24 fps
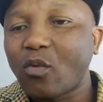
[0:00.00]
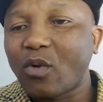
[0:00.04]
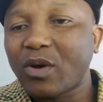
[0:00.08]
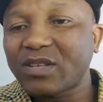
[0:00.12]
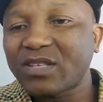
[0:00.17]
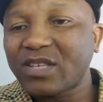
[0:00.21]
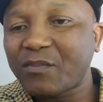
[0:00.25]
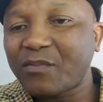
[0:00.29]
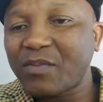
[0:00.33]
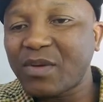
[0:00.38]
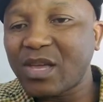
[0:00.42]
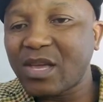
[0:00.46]

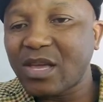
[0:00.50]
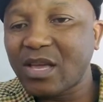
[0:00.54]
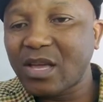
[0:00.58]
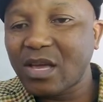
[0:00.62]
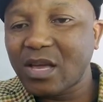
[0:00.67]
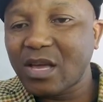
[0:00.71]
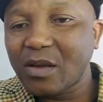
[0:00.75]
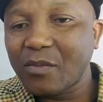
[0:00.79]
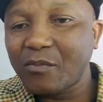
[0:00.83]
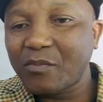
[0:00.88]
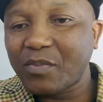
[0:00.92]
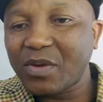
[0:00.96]
What is the
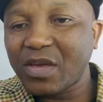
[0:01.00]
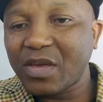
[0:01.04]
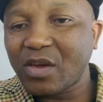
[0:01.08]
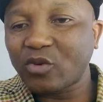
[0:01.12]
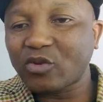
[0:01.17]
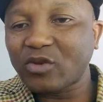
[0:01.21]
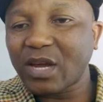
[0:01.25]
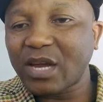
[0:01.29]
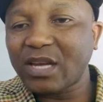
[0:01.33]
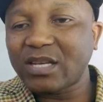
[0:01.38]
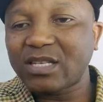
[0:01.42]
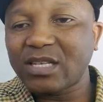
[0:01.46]
P? P
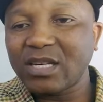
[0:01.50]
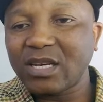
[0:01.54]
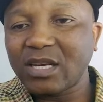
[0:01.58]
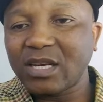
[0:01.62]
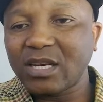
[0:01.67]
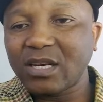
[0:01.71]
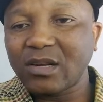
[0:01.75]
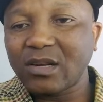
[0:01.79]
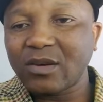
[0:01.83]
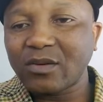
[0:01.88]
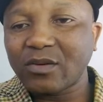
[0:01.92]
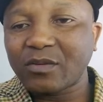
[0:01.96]
equal to
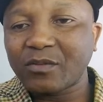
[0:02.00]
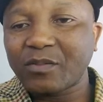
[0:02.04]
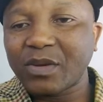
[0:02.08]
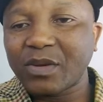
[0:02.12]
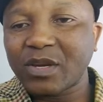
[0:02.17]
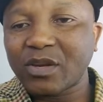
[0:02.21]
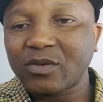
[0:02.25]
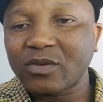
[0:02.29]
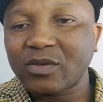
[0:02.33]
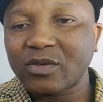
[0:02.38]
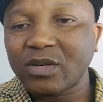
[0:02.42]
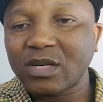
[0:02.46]
18? No.
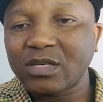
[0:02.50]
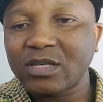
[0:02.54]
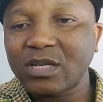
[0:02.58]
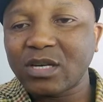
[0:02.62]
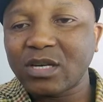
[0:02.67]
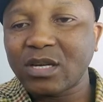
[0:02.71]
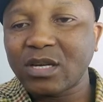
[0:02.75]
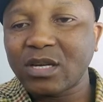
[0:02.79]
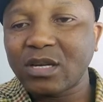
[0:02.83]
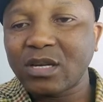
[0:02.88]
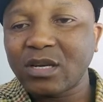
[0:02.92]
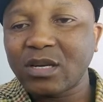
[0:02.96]
P equal to
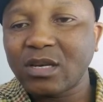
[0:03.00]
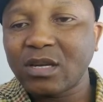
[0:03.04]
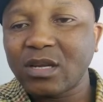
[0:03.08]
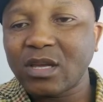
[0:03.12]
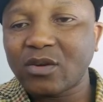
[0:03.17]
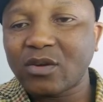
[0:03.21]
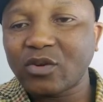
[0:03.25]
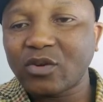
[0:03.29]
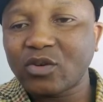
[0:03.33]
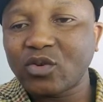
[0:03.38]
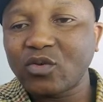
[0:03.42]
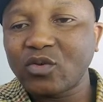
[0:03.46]
18
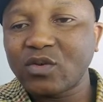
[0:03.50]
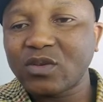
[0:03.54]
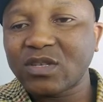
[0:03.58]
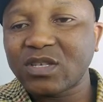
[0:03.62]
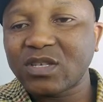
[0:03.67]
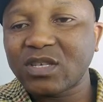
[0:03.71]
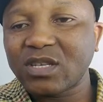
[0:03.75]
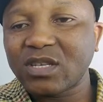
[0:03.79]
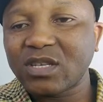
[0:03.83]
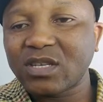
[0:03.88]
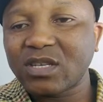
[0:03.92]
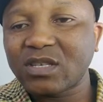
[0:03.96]
equal to
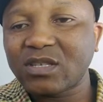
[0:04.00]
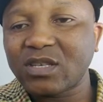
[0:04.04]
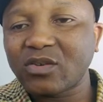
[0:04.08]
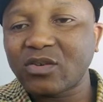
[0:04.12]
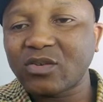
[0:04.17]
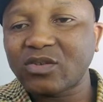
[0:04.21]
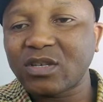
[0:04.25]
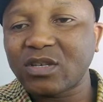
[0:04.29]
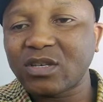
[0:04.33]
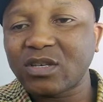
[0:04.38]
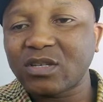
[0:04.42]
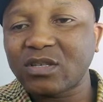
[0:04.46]
60 equal
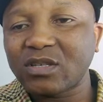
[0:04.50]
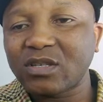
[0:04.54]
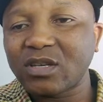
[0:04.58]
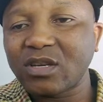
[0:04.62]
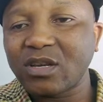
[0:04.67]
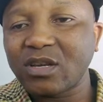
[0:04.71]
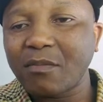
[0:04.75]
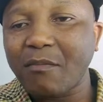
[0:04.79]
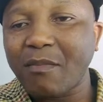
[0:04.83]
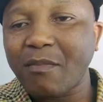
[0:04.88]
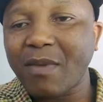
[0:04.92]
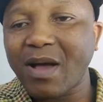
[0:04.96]
to 60
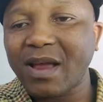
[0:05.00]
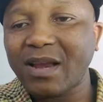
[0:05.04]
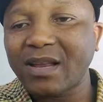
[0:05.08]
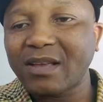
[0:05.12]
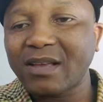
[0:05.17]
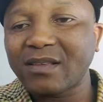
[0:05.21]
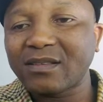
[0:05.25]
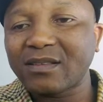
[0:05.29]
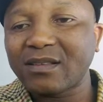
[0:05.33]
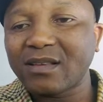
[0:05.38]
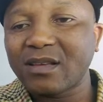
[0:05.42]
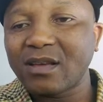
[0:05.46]

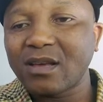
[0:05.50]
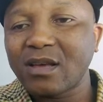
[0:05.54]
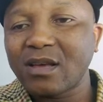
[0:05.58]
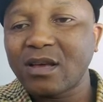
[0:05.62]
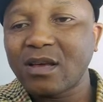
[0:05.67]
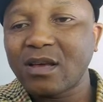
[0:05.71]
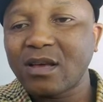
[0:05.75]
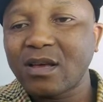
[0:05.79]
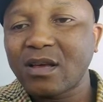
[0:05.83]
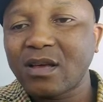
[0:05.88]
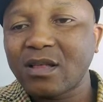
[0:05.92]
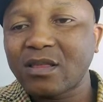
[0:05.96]
minus
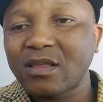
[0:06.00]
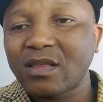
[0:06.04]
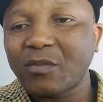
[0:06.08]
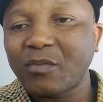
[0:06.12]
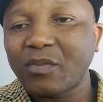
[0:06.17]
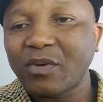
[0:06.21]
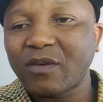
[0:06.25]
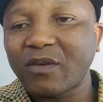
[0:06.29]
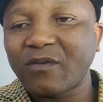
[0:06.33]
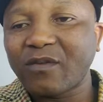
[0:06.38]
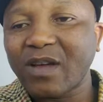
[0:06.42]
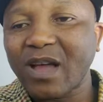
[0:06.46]

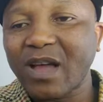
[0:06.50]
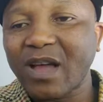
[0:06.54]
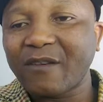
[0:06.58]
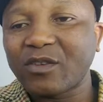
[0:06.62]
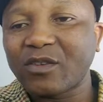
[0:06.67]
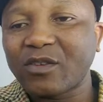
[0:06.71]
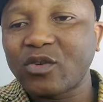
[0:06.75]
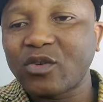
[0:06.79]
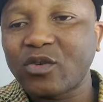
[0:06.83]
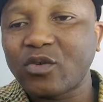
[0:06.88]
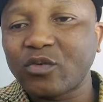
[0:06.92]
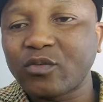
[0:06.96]

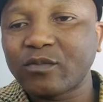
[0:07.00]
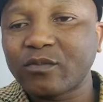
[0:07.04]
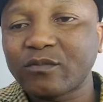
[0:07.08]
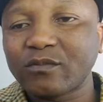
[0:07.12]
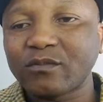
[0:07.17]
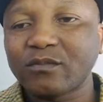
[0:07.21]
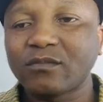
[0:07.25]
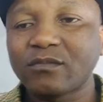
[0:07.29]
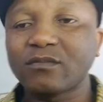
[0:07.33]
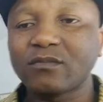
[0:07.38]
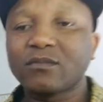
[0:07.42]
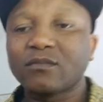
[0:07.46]
3.5 Q.
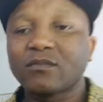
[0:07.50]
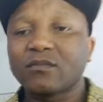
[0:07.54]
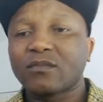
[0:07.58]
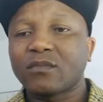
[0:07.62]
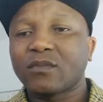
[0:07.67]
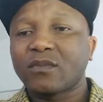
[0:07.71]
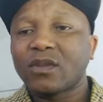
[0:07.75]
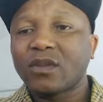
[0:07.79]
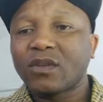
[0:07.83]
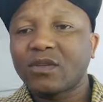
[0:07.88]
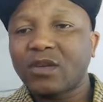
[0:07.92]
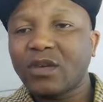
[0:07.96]

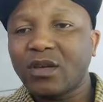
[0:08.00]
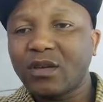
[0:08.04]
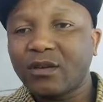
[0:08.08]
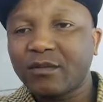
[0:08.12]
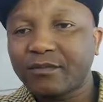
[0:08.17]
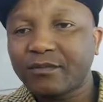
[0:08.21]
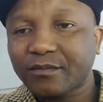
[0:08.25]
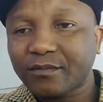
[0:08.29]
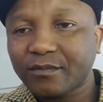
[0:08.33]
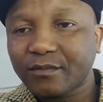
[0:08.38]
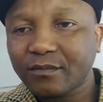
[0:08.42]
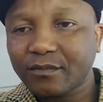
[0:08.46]

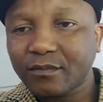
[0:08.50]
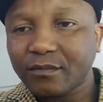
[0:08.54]
See?